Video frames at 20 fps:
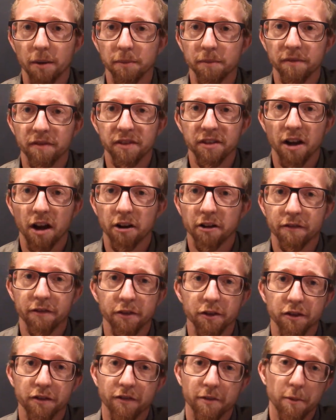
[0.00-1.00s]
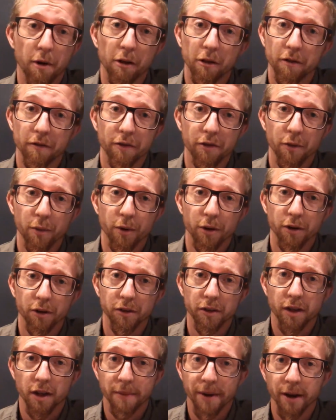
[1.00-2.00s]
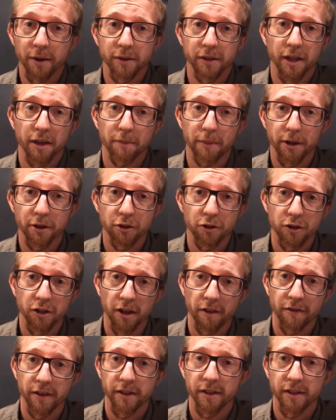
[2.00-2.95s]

Photographers from all over the world come out and take pictures of